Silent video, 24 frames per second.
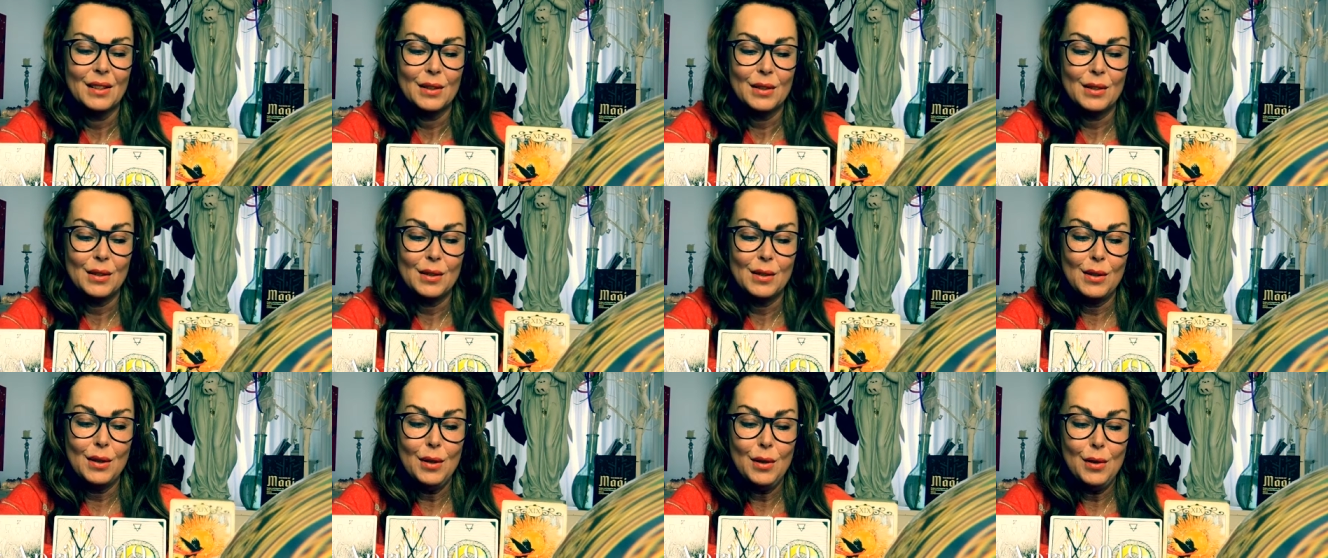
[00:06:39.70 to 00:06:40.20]

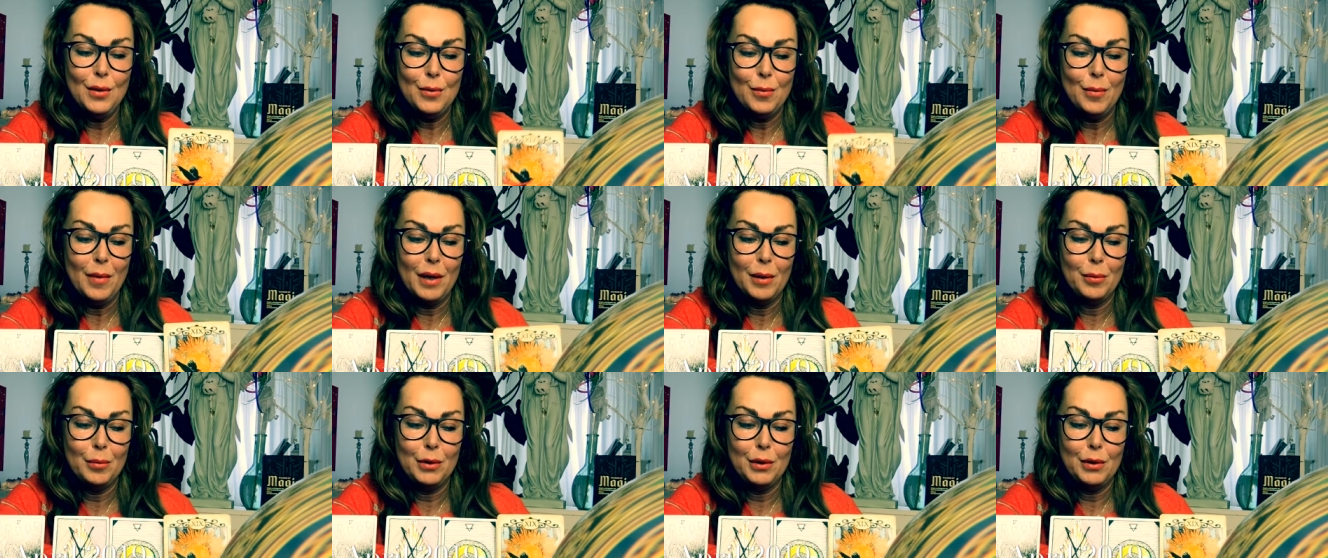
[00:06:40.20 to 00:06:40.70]
So,
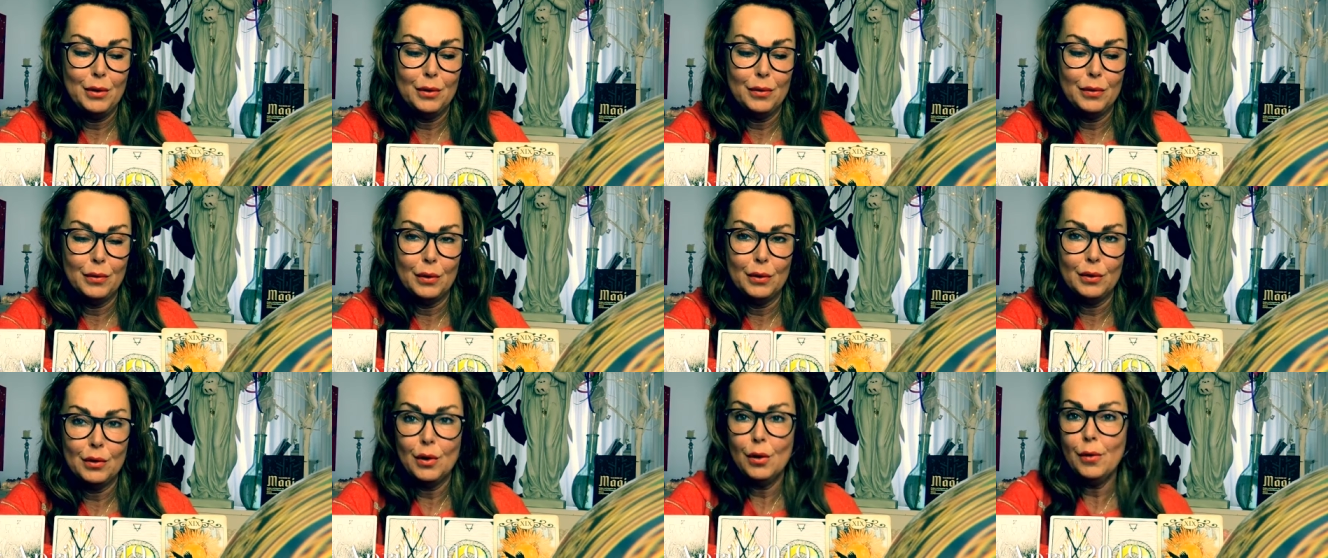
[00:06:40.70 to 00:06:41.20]
my
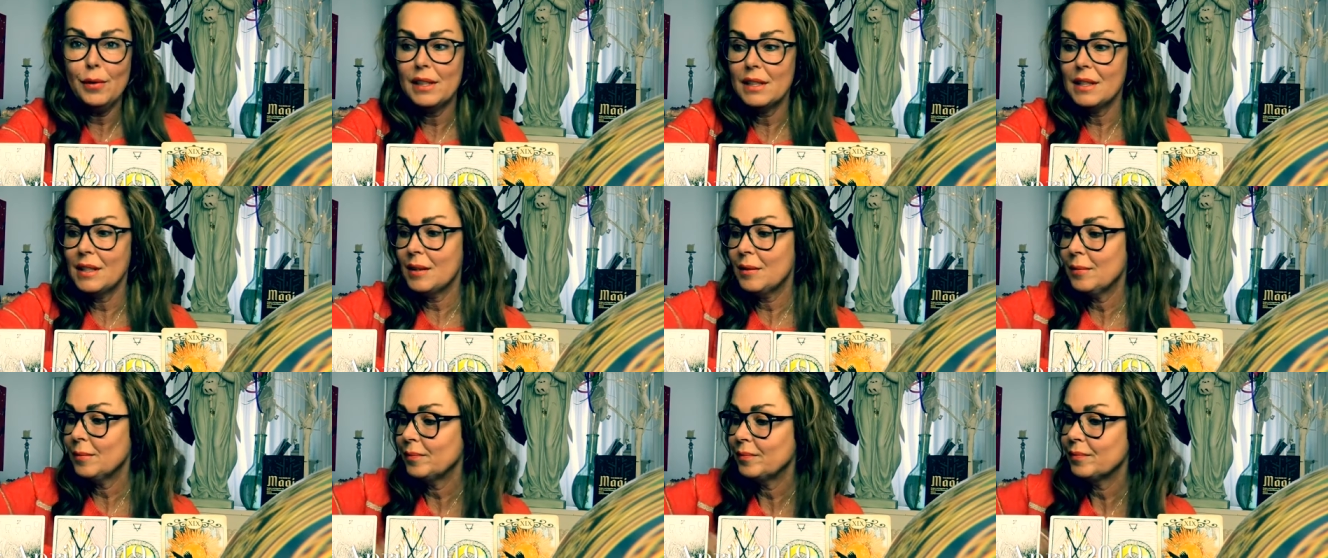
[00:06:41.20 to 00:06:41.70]
beautiful
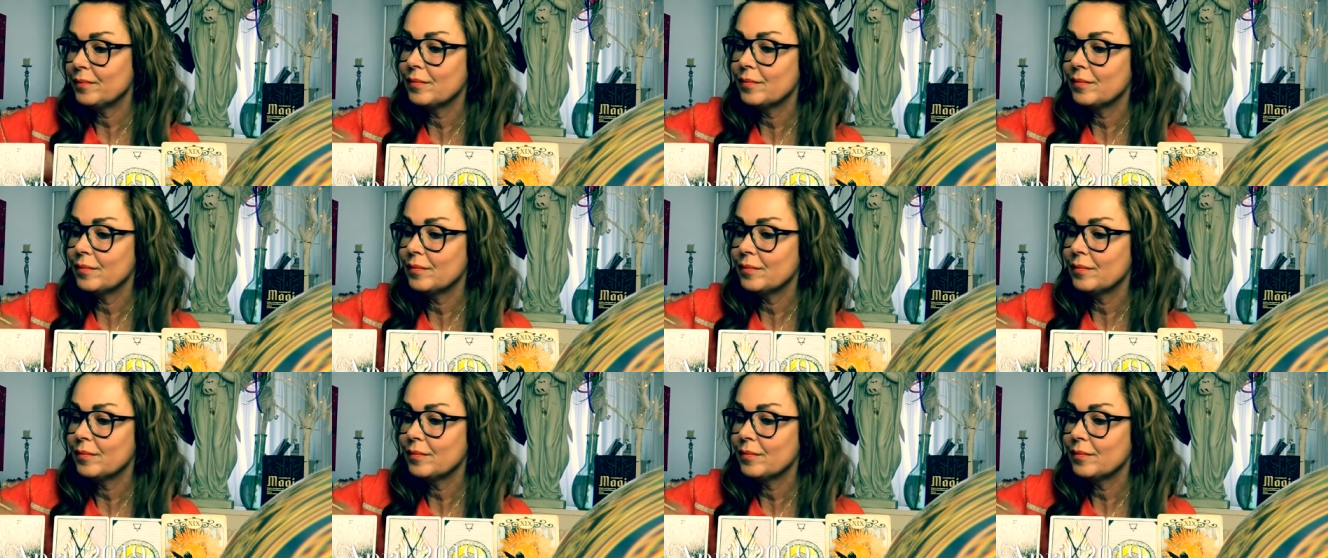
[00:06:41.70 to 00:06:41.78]
Taurus,